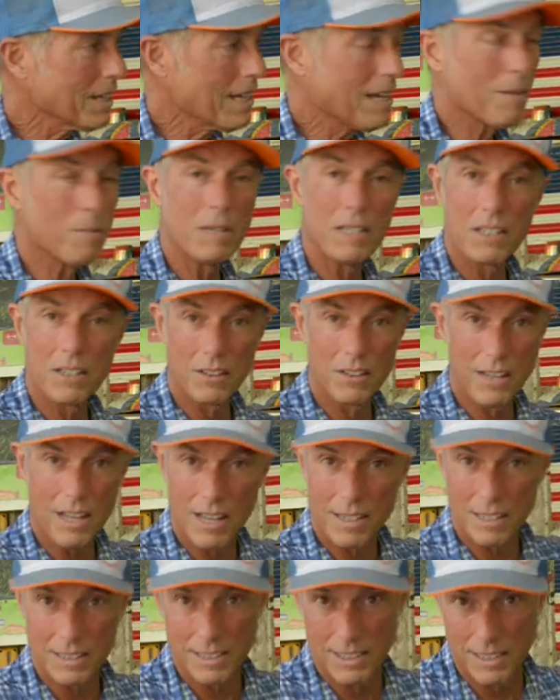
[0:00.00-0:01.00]
I mean a
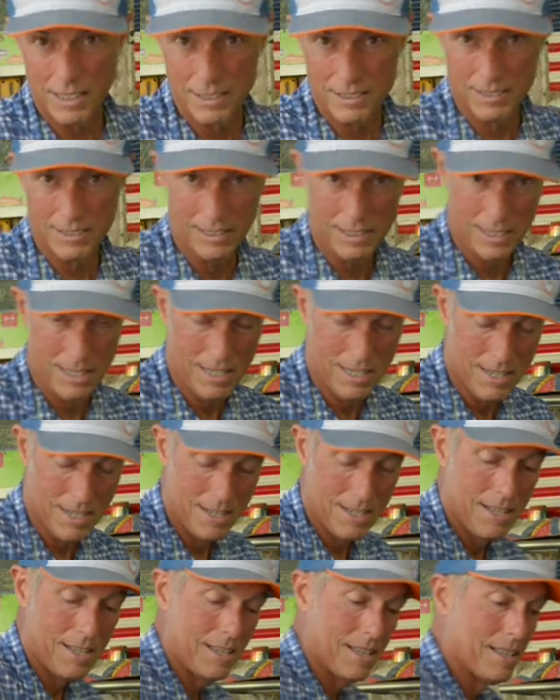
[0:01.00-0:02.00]
lot of guys,
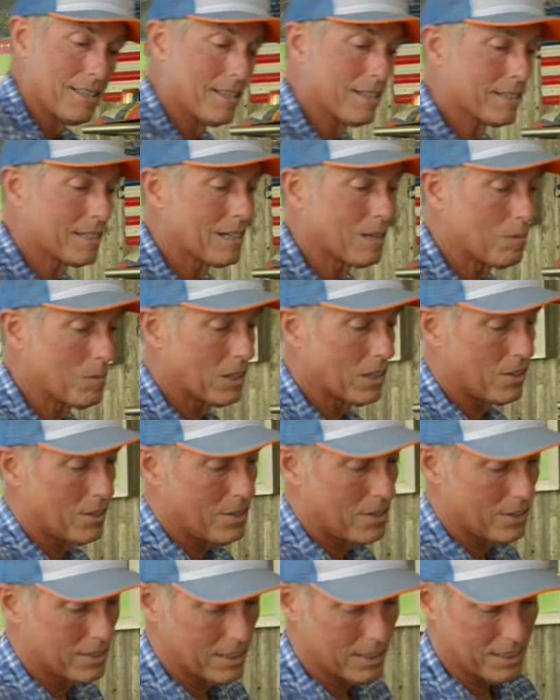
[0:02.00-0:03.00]
They come
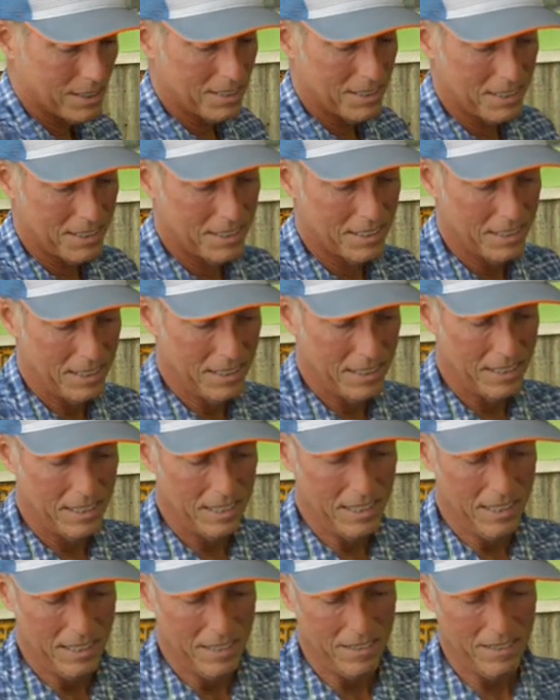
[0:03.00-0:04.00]
along and
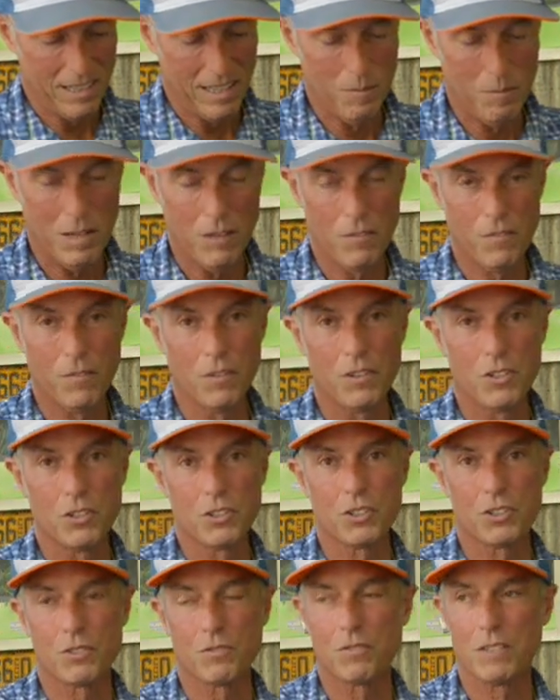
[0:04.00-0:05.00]
uh, they may
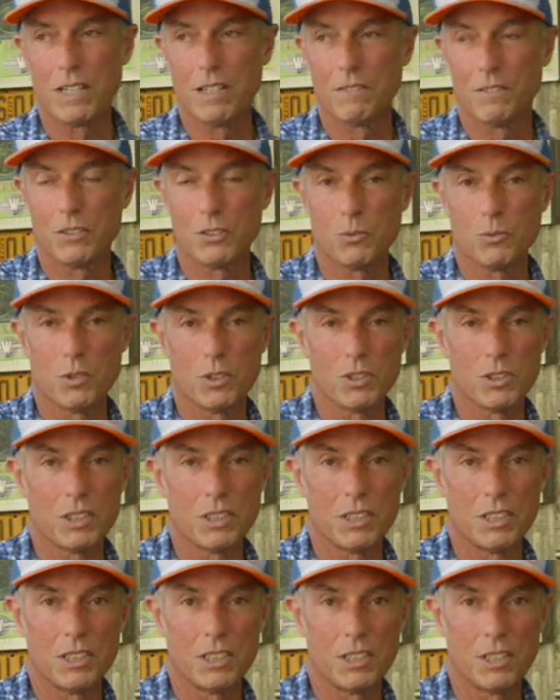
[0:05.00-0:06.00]
fish, fly fish once a
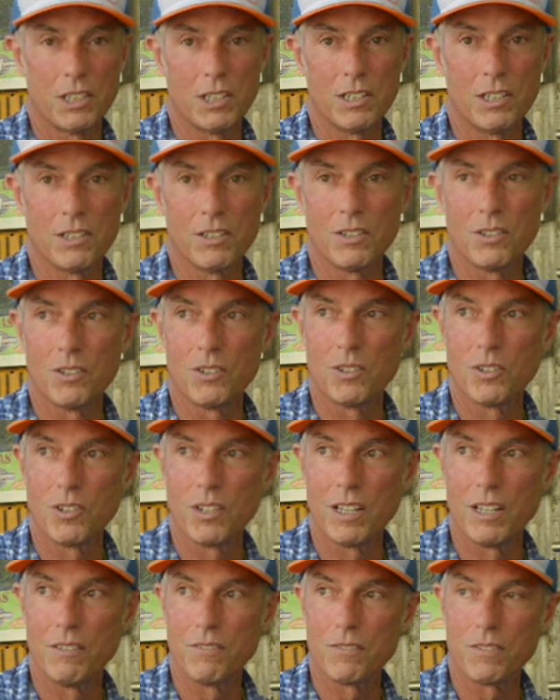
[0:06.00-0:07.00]
year or
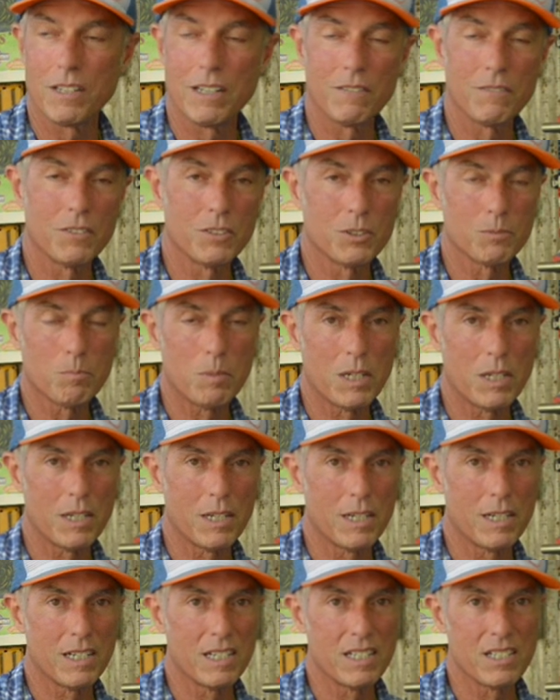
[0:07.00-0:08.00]
they fly fish
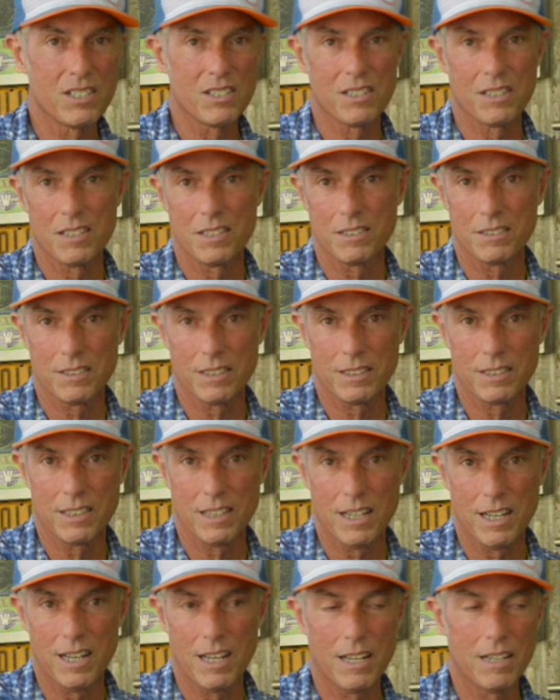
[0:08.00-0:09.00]
ponds and things like
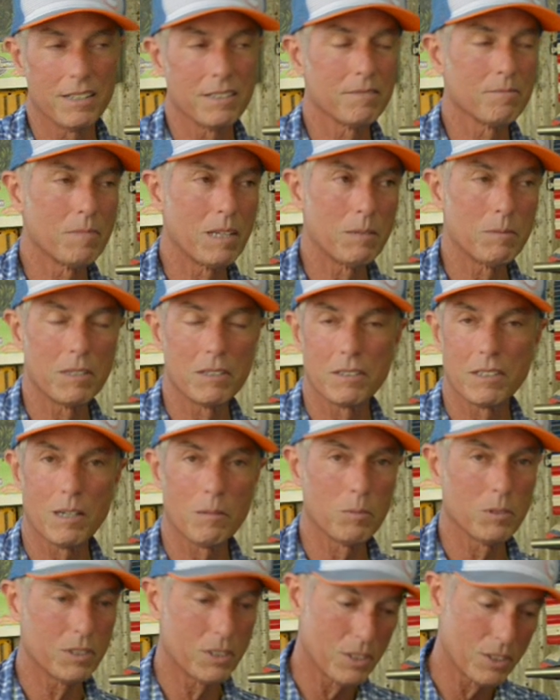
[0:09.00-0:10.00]
that. And maybe a
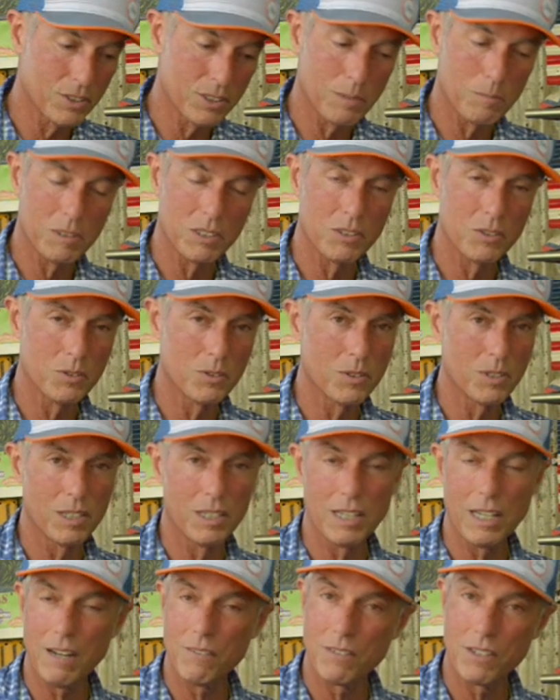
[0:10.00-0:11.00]
couple of years they've been doing
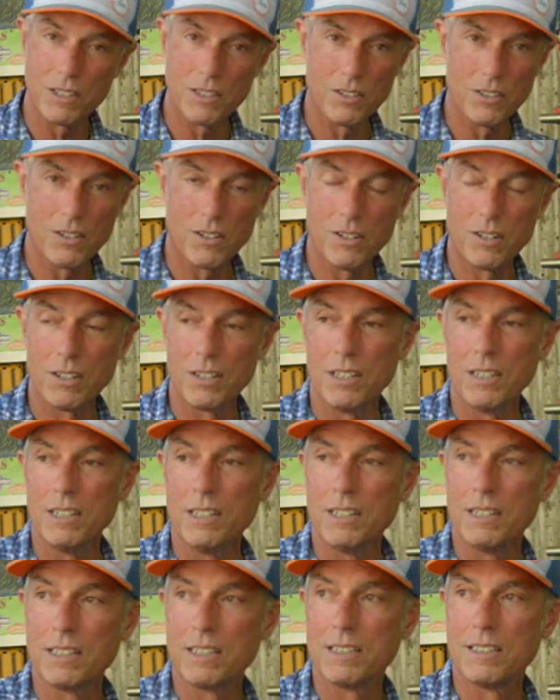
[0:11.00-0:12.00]
it, not very long.
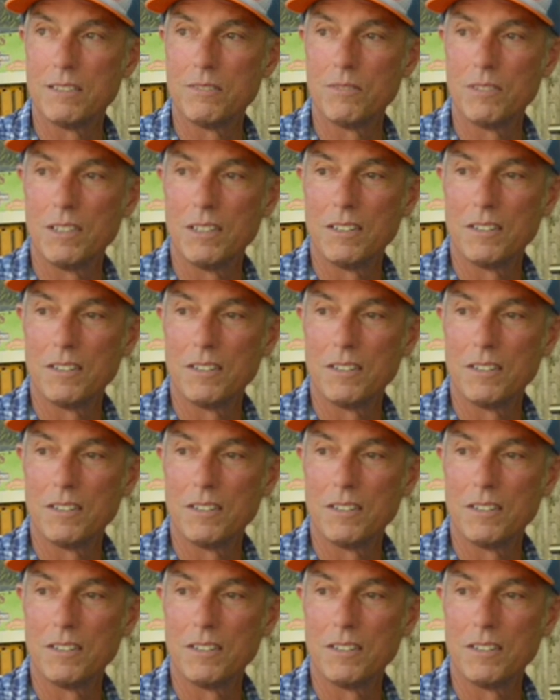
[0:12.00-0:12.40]
Um,